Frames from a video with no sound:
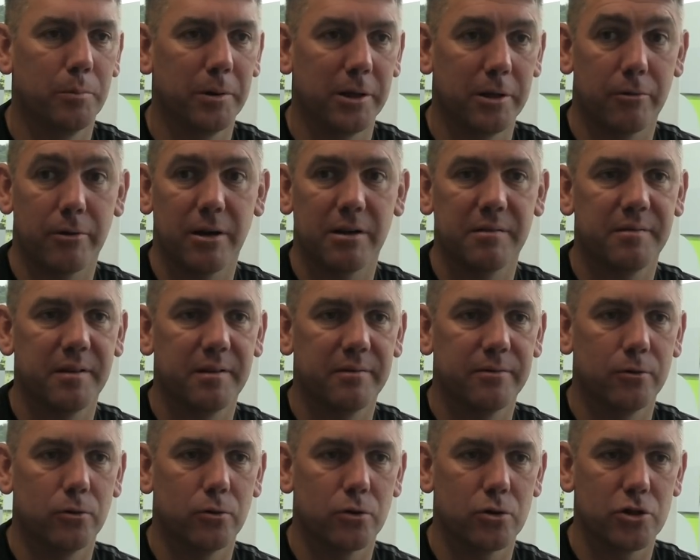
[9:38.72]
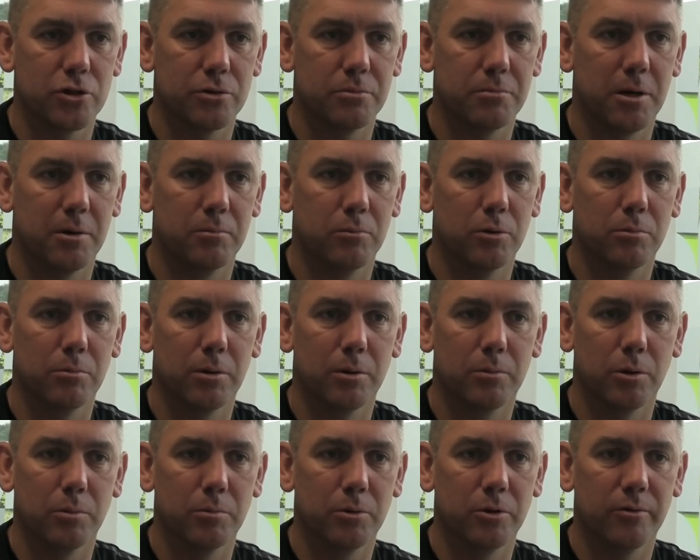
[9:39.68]
the right fit for us, and
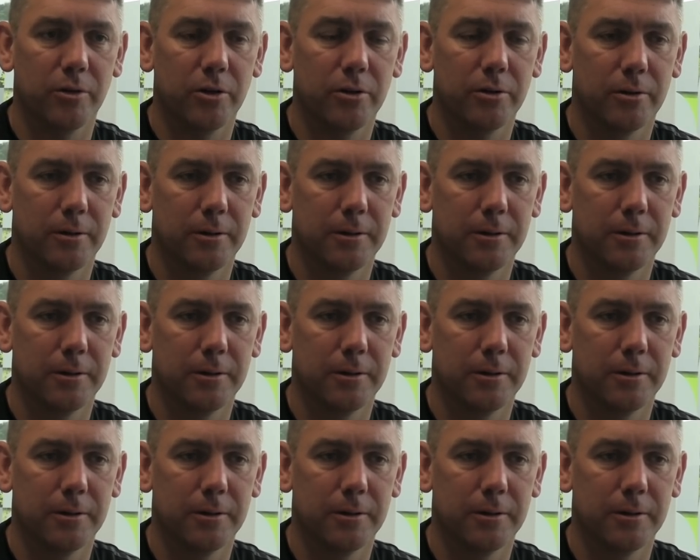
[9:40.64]
we'll move on.